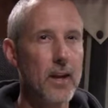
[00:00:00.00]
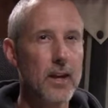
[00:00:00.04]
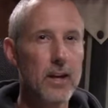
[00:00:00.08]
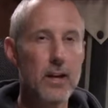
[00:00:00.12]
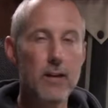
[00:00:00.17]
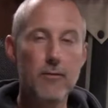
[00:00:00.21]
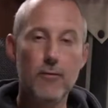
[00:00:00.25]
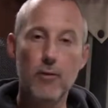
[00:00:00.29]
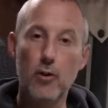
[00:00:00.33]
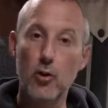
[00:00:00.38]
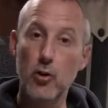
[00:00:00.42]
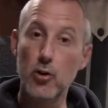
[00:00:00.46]

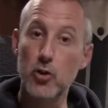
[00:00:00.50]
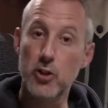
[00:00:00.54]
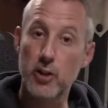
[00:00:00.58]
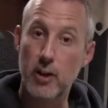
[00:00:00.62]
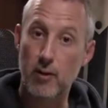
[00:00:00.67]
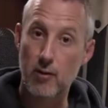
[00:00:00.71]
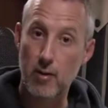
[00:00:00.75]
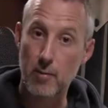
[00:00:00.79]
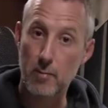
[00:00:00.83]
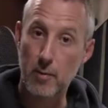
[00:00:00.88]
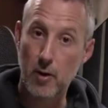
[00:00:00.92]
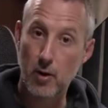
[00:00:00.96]

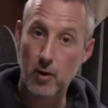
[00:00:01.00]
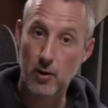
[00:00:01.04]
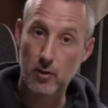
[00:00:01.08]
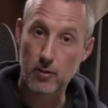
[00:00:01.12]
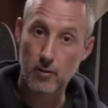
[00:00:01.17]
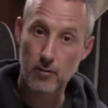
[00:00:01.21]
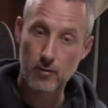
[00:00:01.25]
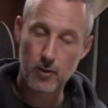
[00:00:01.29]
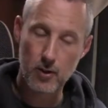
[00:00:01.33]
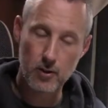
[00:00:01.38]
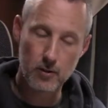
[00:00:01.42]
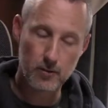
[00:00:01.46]
evolutionary part
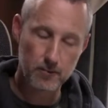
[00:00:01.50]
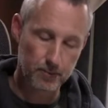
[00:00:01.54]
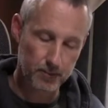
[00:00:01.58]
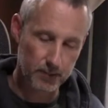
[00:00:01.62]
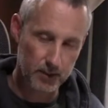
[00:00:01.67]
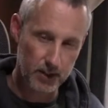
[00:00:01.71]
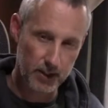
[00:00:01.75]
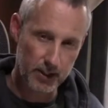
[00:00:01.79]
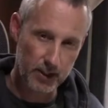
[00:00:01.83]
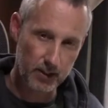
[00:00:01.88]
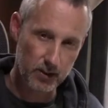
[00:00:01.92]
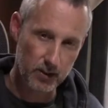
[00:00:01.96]
of you
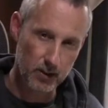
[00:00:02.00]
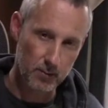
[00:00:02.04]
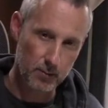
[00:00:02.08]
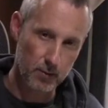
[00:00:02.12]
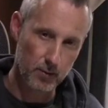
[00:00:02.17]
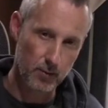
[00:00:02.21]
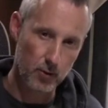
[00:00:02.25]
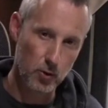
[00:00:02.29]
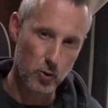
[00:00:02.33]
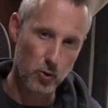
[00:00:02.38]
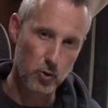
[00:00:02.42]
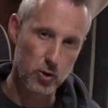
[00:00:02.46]
in terms
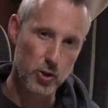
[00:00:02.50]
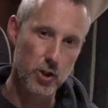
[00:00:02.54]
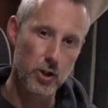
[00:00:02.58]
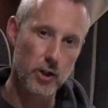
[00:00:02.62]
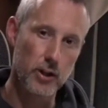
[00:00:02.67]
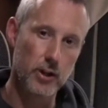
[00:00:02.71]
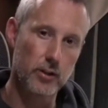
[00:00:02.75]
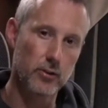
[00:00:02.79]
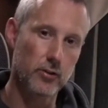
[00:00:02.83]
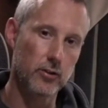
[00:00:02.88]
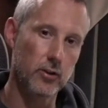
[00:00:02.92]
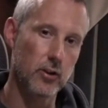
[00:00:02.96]
of your
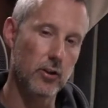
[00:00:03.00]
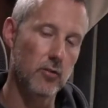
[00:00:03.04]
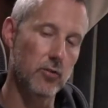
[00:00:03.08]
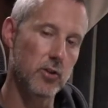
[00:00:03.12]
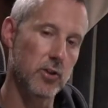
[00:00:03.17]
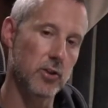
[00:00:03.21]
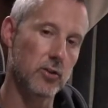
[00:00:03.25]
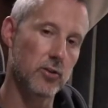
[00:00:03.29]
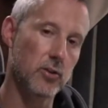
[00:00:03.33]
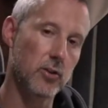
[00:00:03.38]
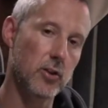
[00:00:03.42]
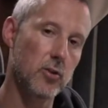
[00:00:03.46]
journey. So there is
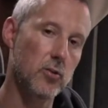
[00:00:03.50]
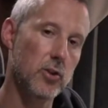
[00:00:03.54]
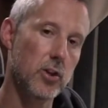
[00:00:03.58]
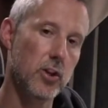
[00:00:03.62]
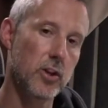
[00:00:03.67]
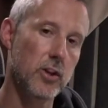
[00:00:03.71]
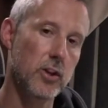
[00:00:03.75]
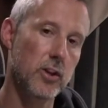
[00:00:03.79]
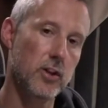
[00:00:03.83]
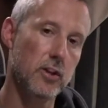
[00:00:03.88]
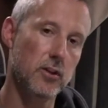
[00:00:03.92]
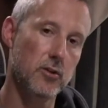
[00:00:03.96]
a soul
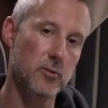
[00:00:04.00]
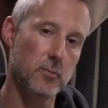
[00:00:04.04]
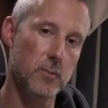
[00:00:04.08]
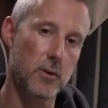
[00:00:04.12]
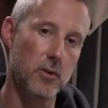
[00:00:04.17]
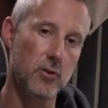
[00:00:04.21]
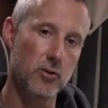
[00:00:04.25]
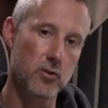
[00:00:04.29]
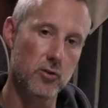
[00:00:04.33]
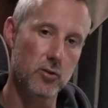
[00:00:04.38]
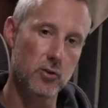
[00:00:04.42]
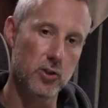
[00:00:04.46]
journey and a
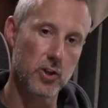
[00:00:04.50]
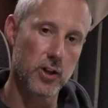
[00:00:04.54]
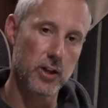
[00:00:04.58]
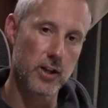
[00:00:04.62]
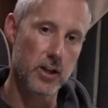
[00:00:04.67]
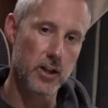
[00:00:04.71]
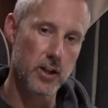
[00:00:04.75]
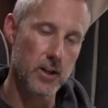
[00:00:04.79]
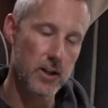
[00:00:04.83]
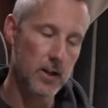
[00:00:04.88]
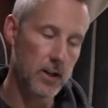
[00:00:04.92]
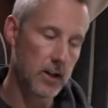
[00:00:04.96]
spiritual
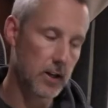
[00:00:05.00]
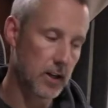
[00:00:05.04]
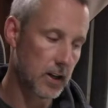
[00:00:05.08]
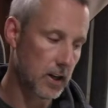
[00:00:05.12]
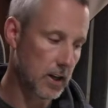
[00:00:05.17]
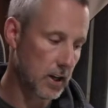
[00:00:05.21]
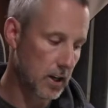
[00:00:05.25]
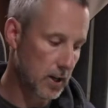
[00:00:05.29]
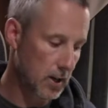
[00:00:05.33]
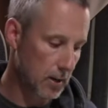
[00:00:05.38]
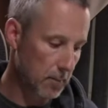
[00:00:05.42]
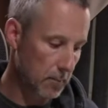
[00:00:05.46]
journey.
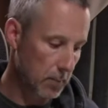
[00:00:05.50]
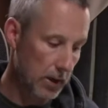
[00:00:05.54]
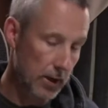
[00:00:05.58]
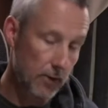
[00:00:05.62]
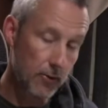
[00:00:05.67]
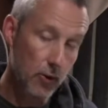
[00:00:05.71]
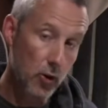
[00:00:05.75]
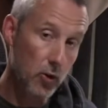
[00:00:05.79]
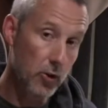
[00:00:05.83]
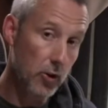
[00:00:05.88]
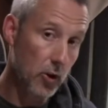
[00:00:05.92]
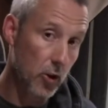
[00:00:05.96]
Believe
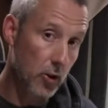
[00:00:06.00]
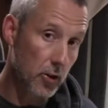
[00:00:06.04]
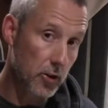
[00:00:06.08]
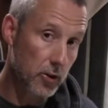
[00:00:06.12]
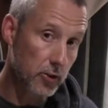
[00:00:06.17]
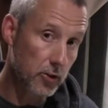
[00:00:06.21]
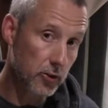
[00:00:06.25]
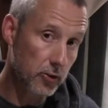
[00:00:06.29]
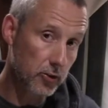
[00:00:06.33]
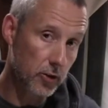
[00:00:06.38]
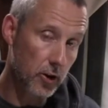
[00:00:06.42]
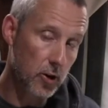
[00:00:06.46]
it or not, the
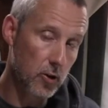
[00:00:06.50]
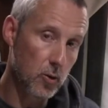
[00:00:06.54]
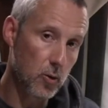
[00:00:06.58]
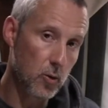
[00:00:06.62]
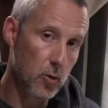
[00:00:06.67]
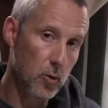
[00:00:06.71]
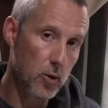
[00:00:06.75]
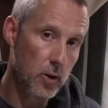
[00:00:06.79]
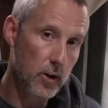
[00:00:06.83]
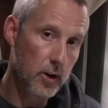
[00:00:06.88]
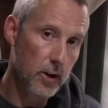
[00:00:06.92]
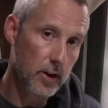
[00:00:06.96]

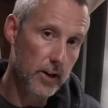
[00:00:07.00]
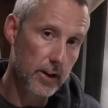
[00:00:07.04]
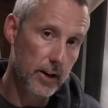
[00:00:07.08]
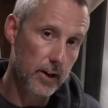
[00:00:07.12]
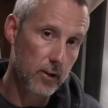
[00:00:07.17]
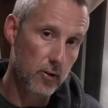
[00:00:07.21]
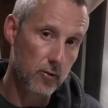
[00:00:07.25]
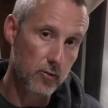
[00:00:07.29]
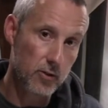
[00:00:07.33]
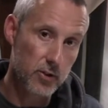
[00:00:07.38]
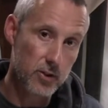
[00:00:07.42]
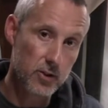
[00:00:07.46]
soul
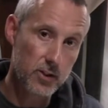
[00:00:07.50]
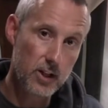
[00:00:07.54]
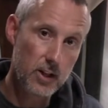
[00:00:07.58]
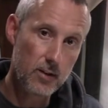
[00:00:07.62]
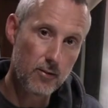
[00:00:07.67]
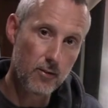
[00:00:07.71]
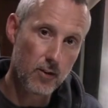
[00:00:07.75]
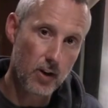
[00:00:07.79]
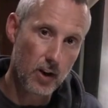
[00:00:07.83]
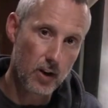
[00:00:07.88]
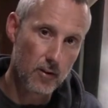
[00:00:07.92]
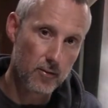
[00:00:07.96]
cannot
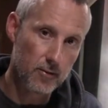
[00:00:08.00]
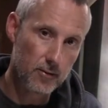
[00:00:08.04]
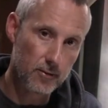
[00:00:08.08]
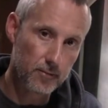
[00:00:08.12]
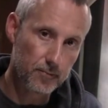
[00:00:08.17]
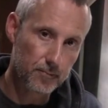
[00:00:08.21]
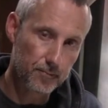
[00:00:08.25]
receive love.